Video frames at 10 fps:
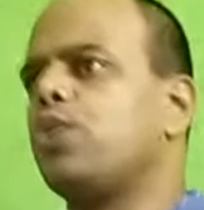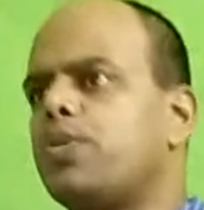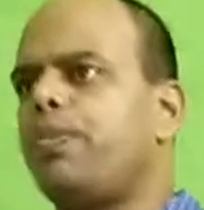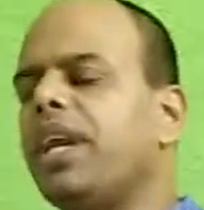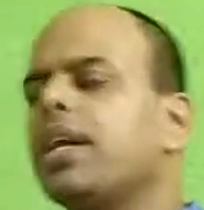to
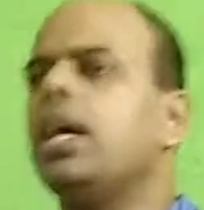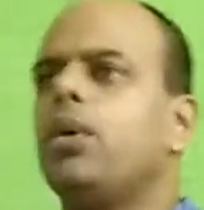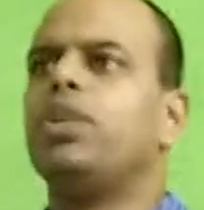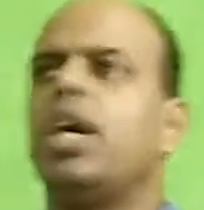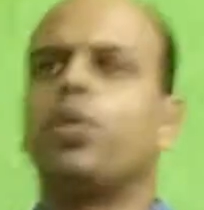speak
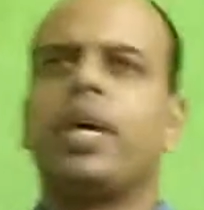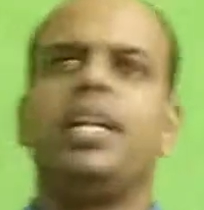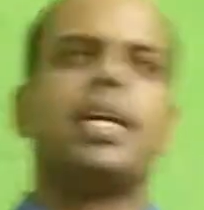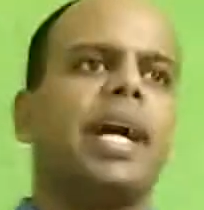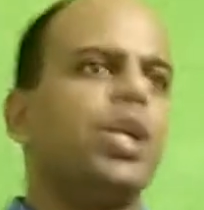without
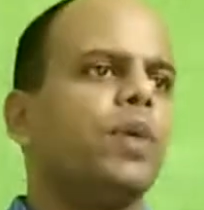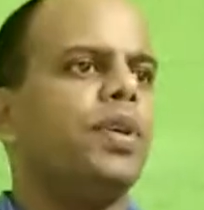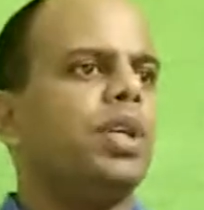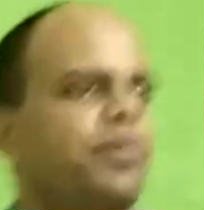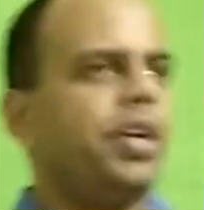any kind of
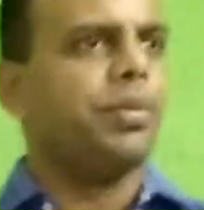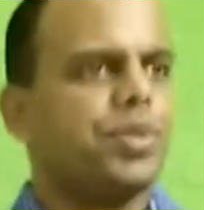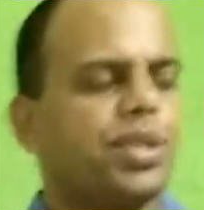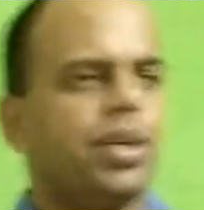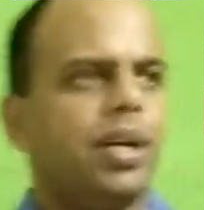
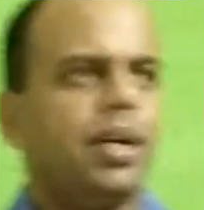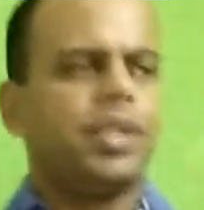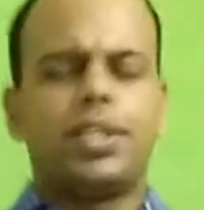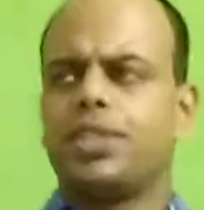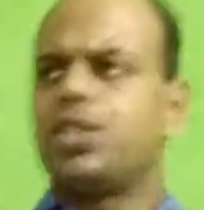interference.
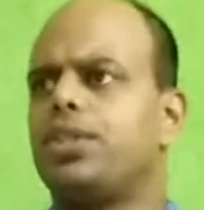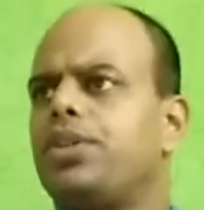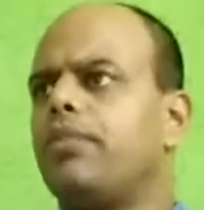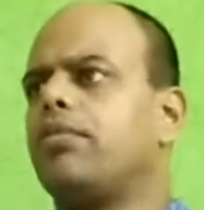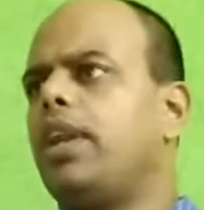This is the
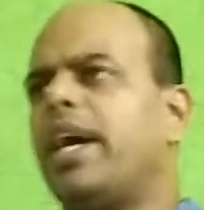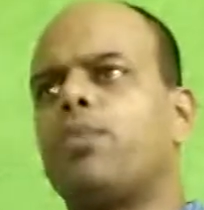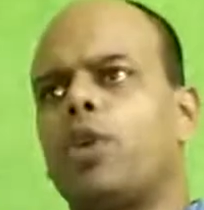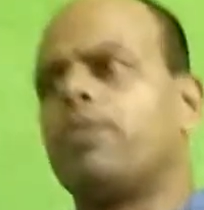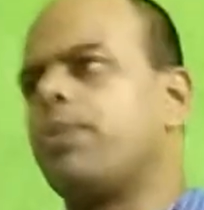general
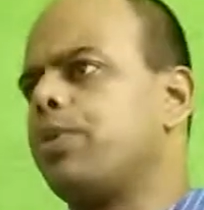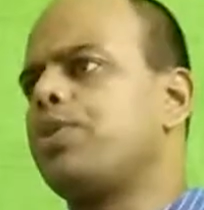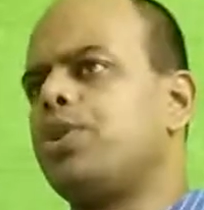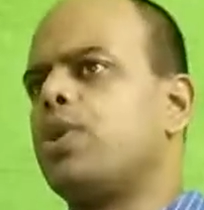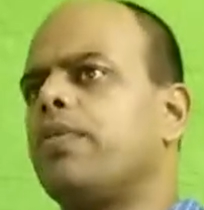and proper
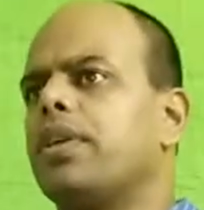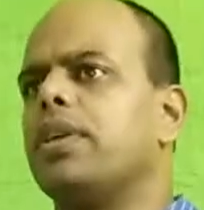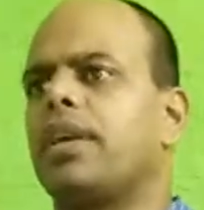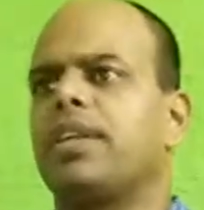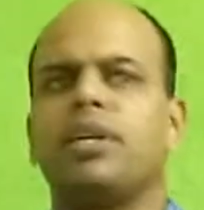procedure of
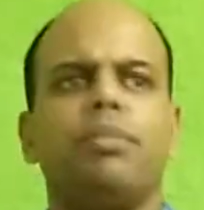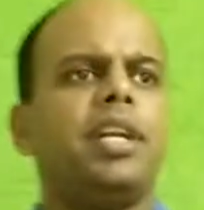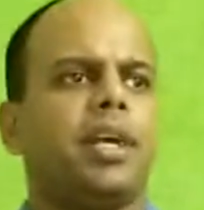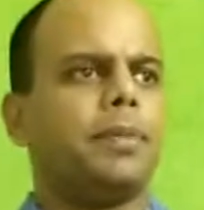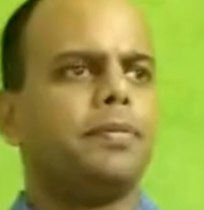conducting a
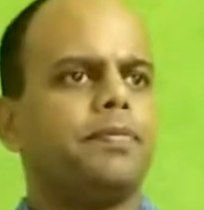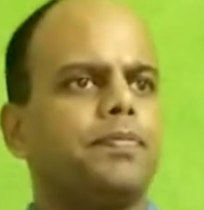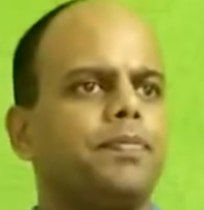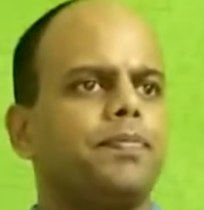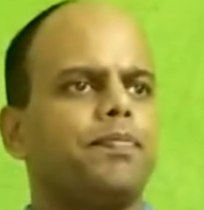meeting.
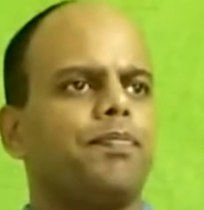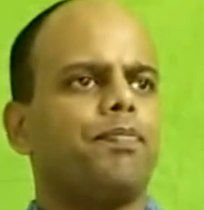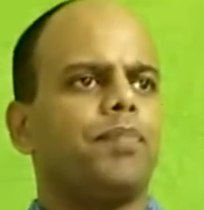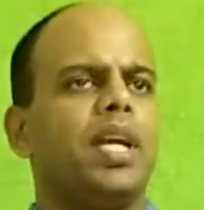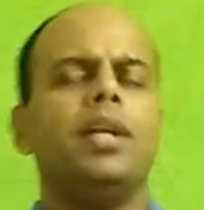
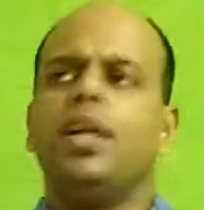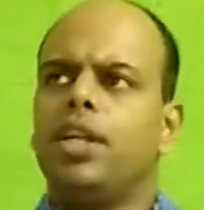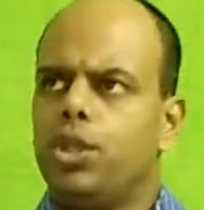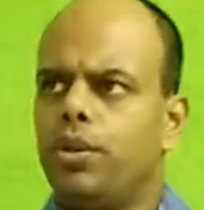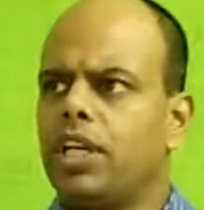
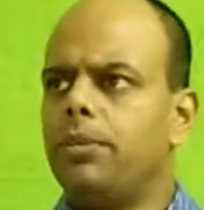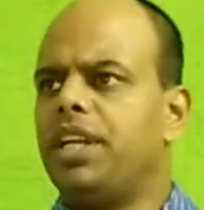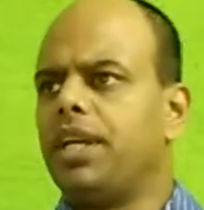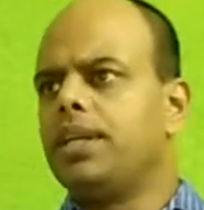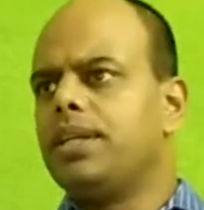During a
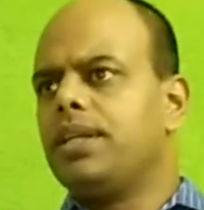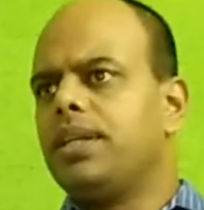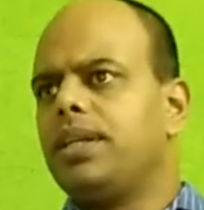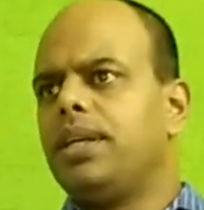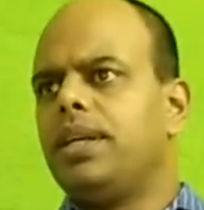meeting,
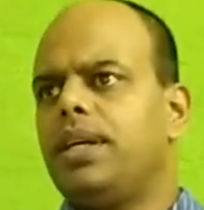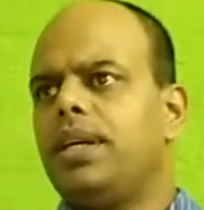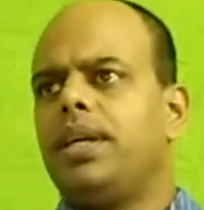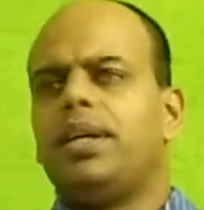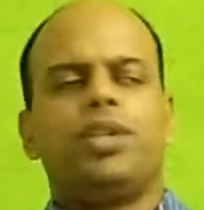
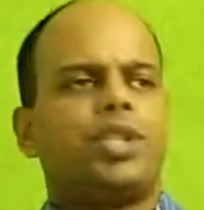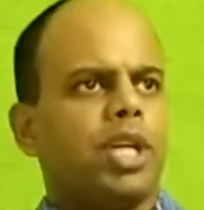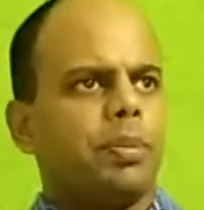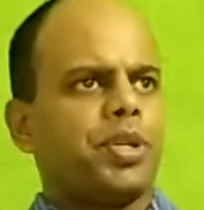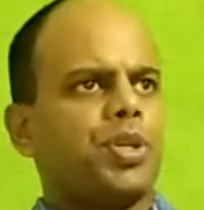the
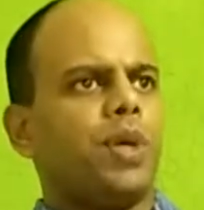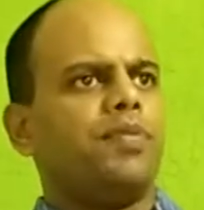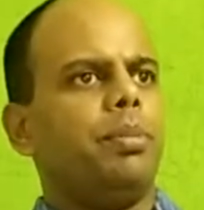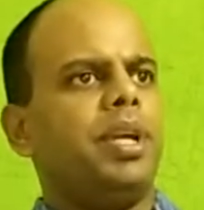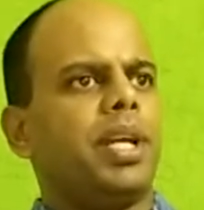chairperson
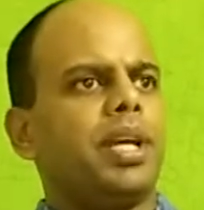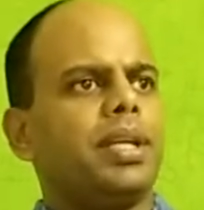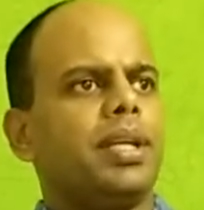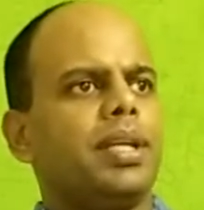of the meeting